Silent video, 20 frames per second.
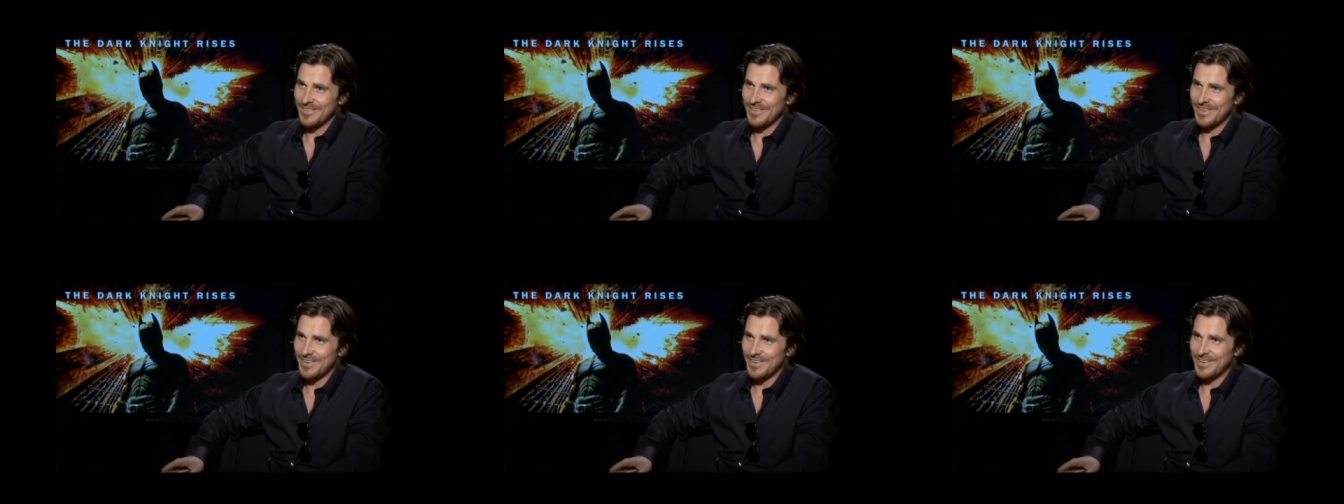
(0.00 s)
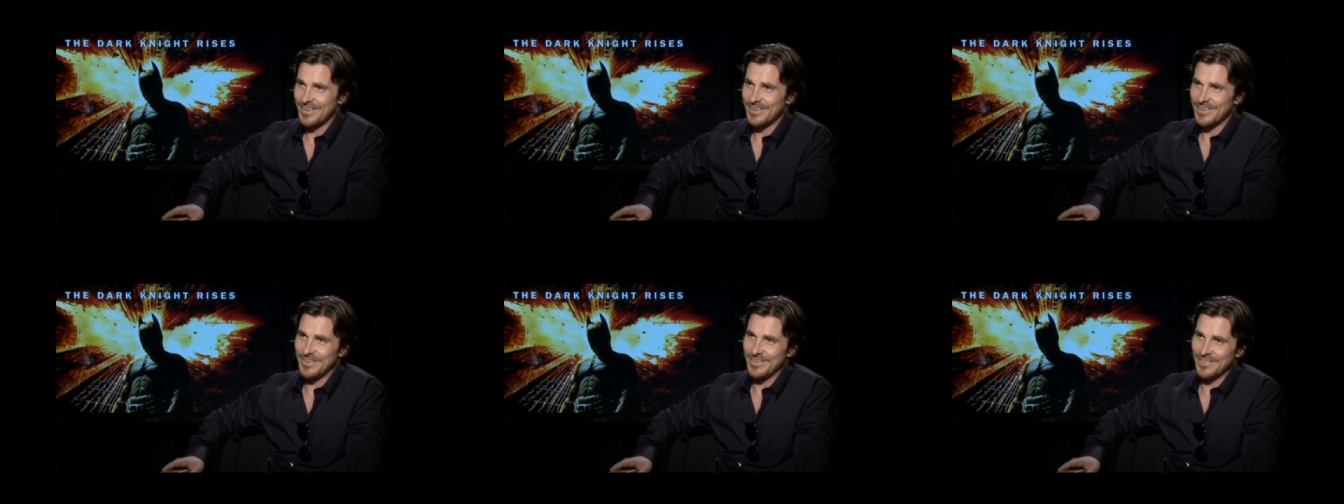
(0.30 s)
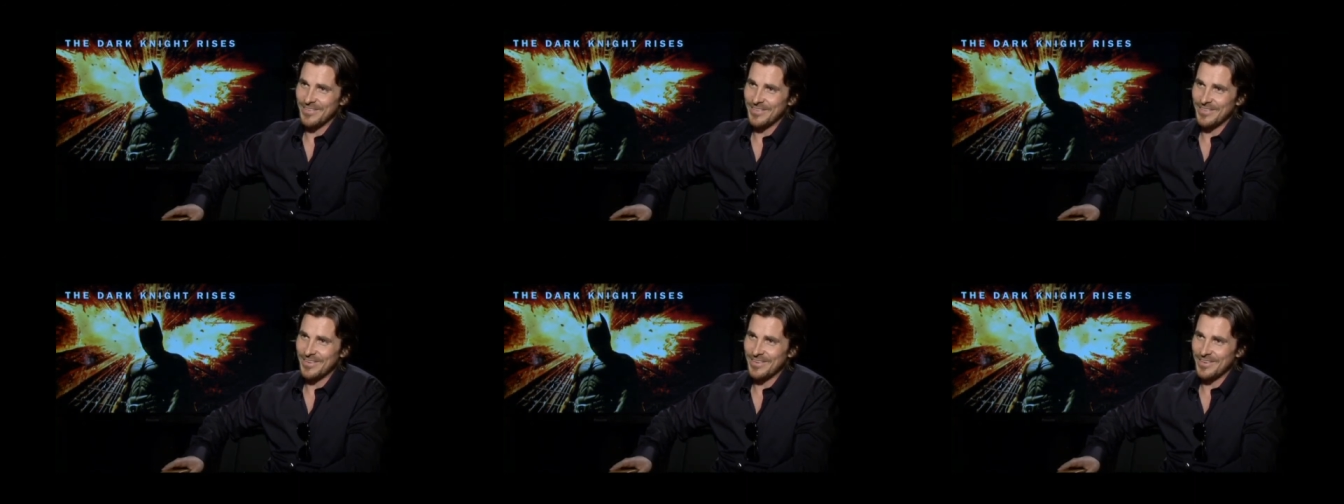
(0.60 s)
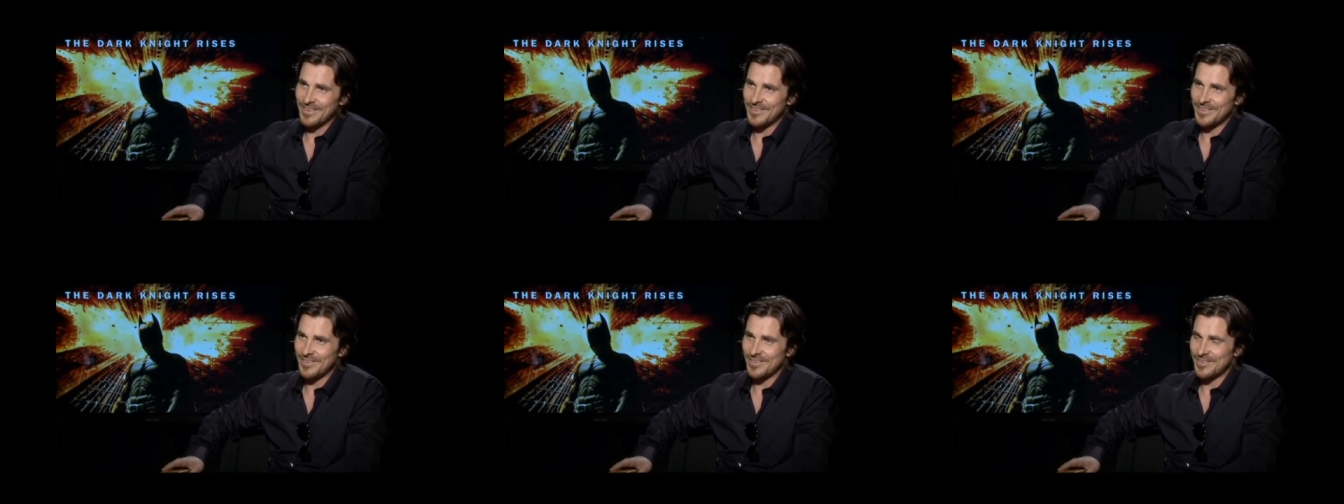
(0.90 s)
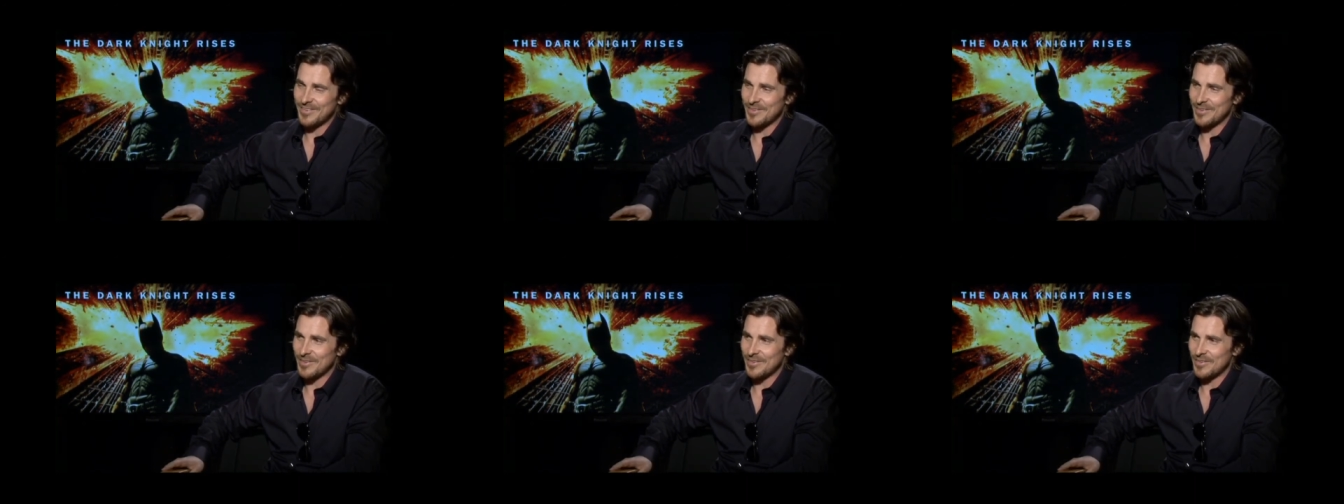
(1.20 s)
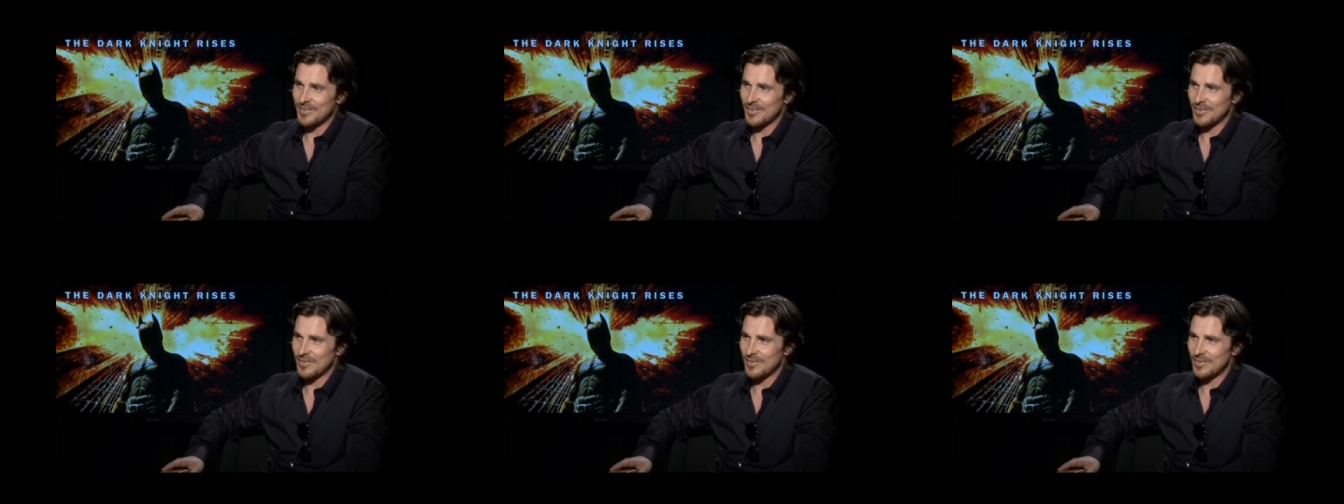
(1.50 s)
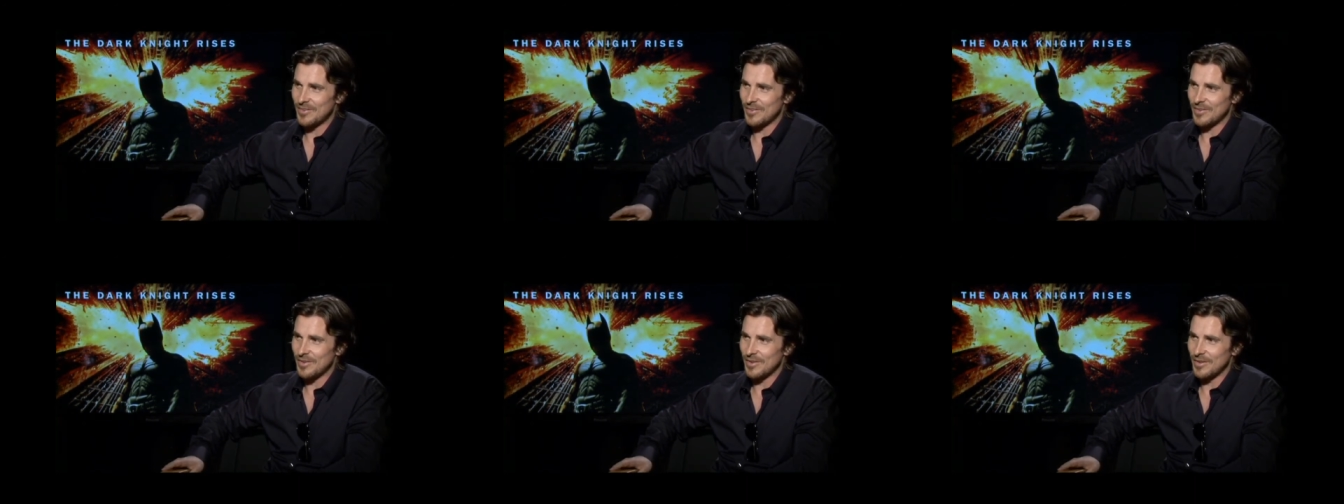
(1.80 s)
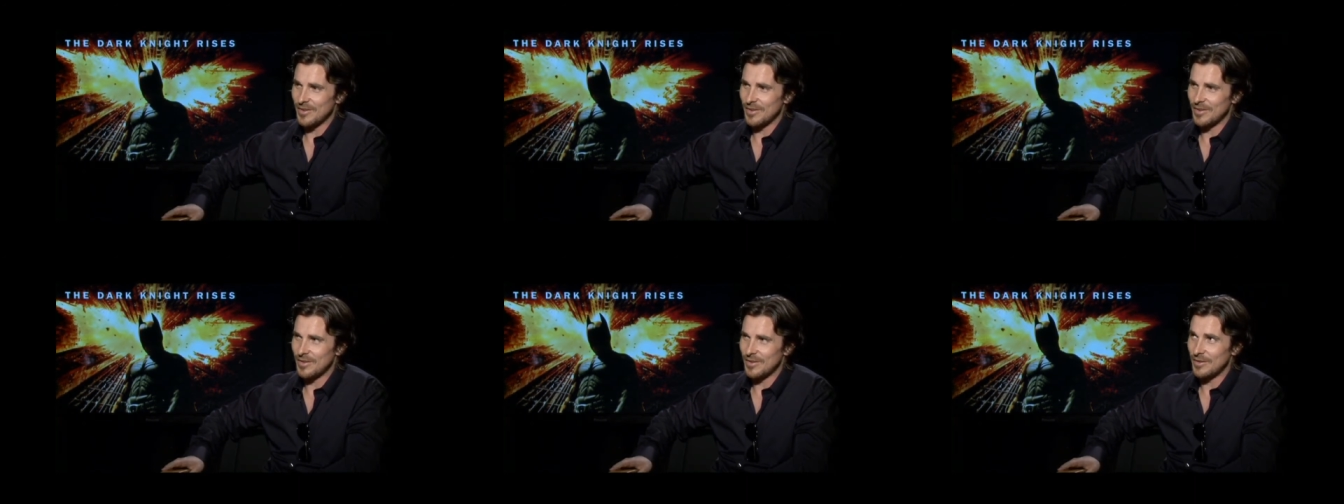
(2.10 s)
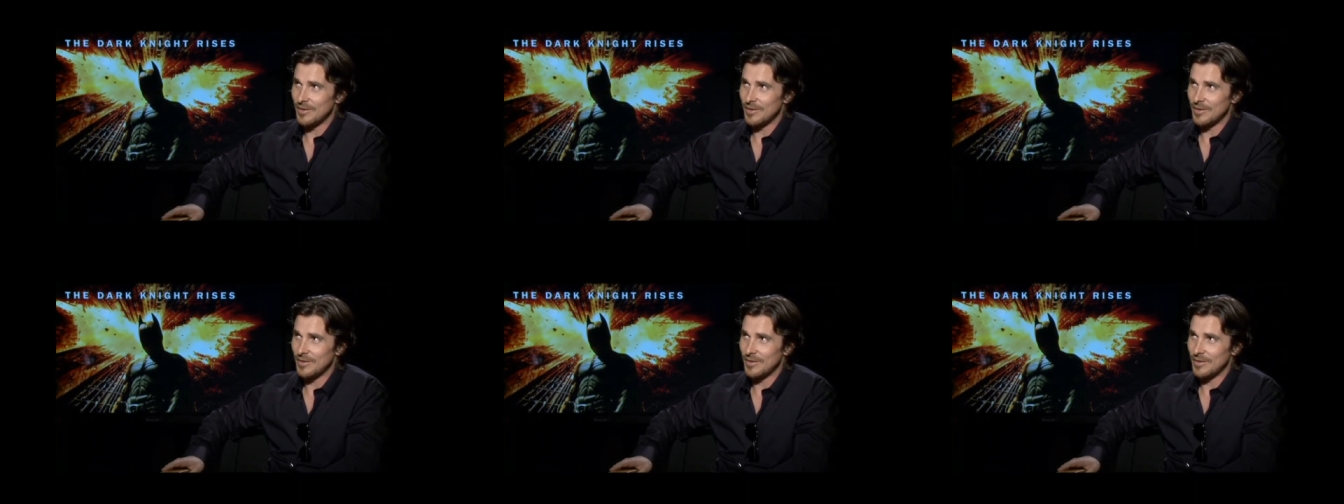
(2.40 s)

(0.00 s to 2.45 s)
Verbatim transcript: You, you know, this this is uh,